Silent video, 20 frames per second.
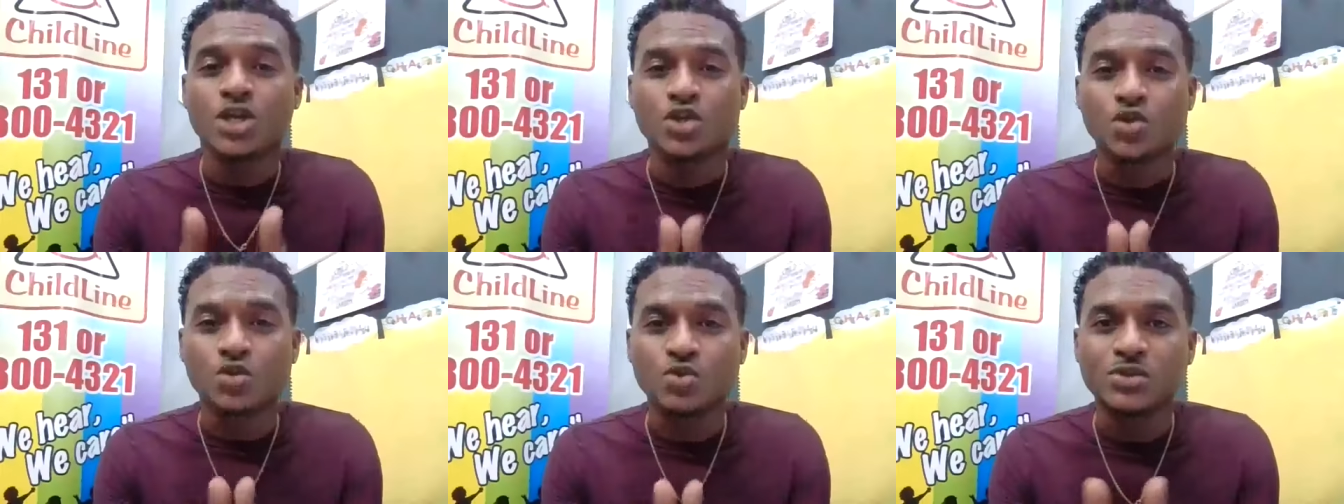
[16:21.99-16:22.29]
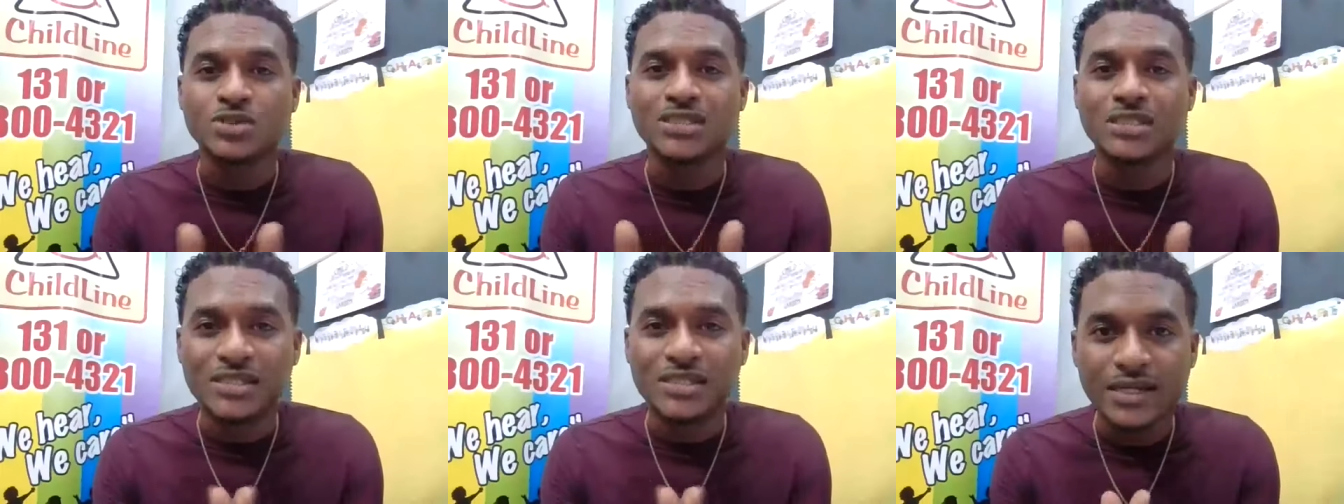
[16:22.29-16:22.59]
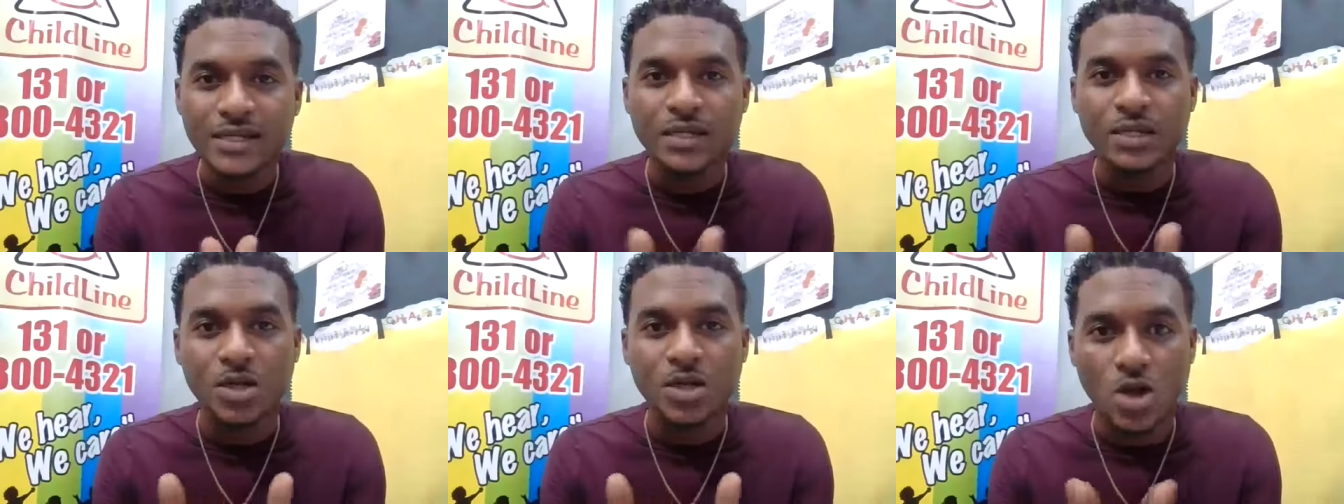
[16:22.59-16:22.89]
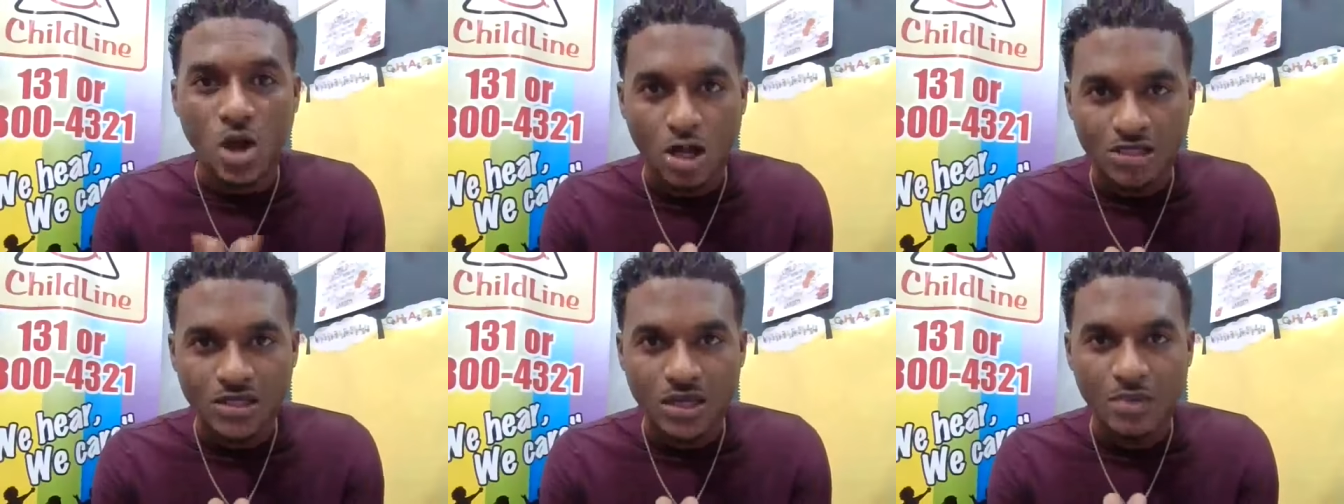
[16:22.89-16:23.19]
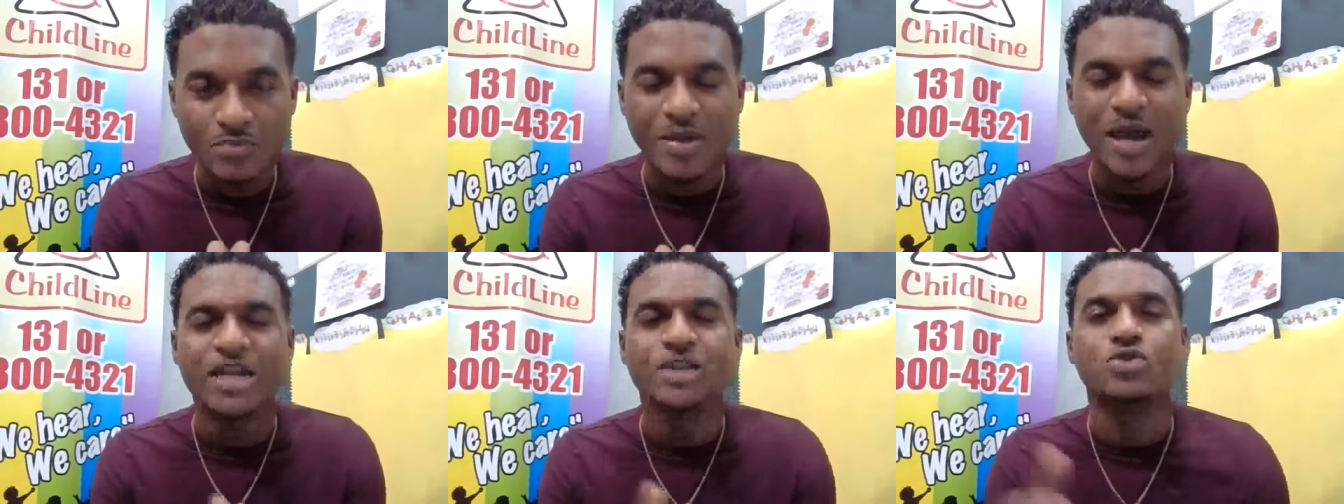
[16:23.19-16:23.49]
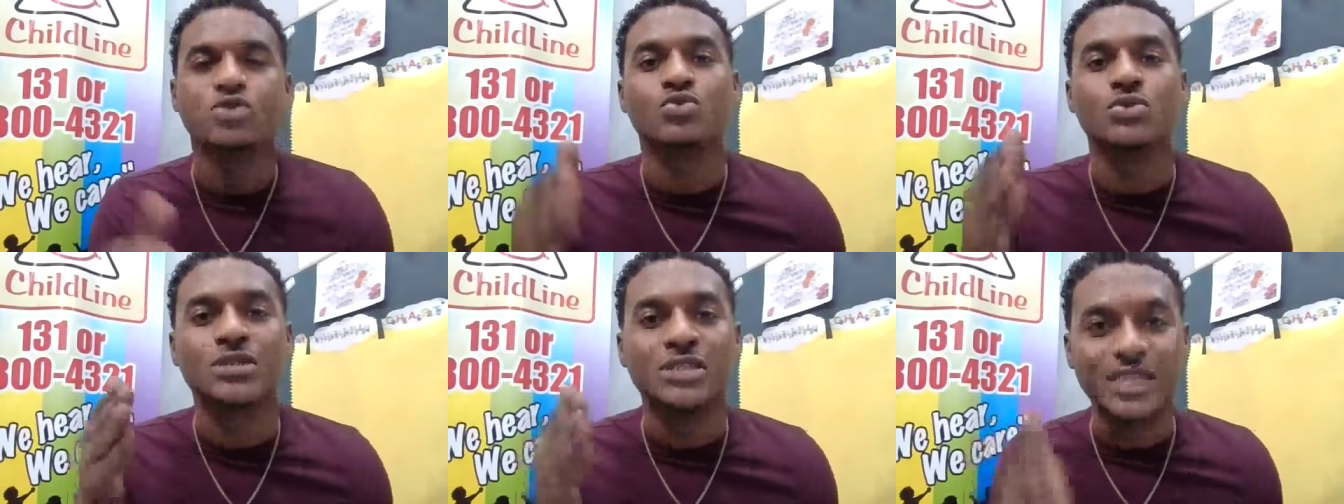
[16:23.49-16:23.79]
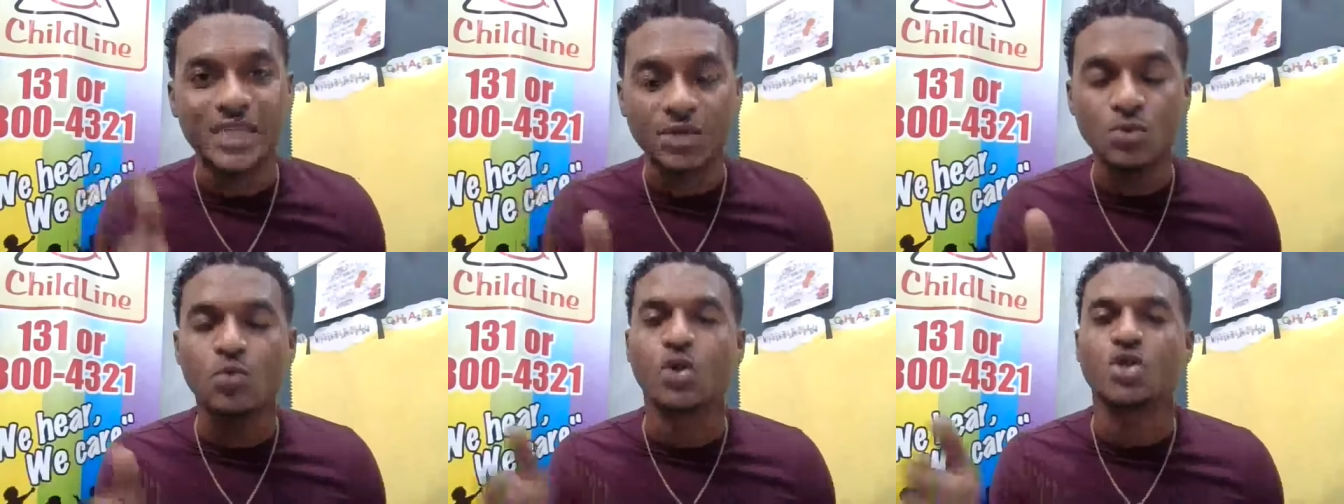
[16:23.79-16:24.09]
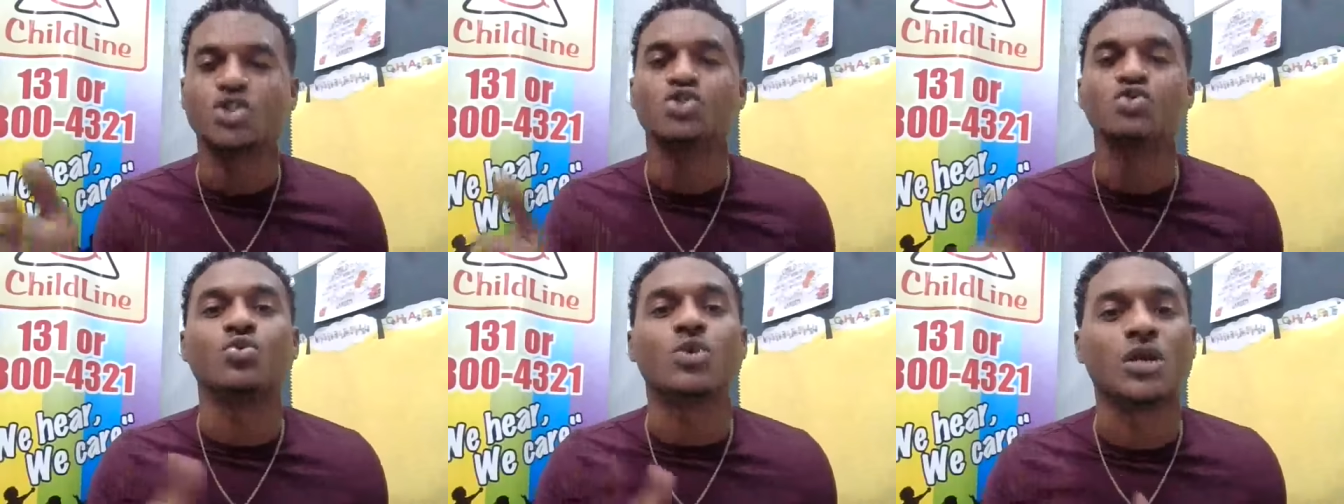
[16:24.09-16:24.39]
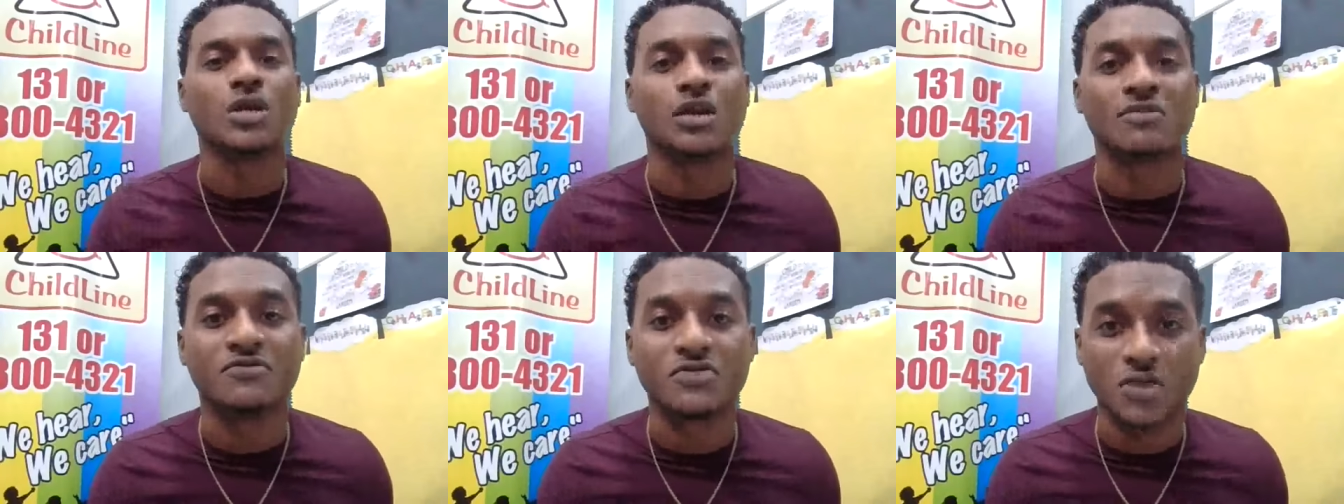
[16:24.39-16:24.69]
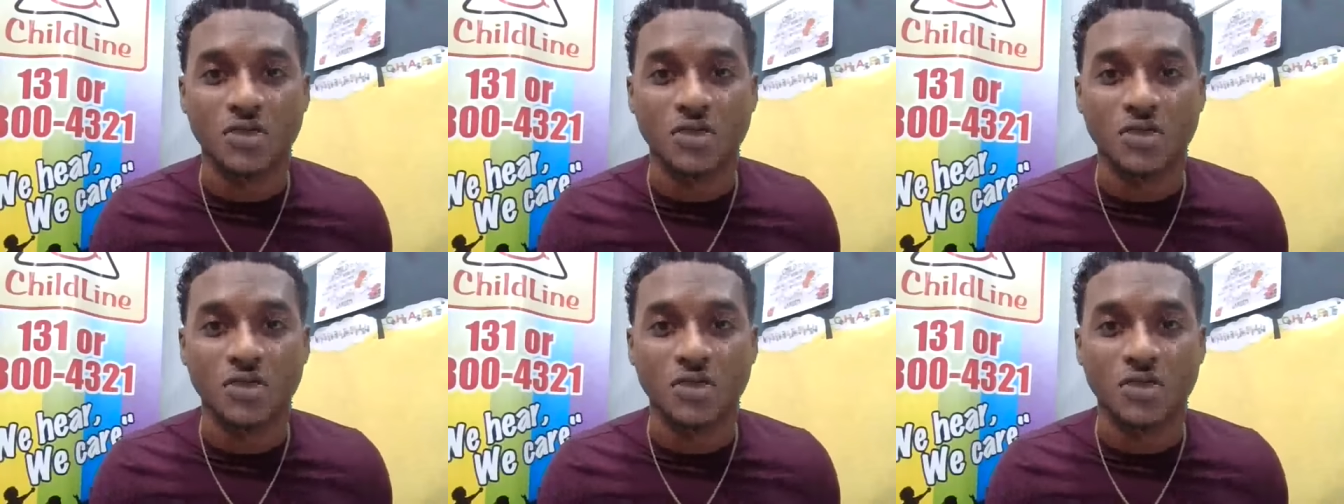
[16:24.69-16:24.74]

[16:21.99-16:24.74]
you still got up and you did what you could have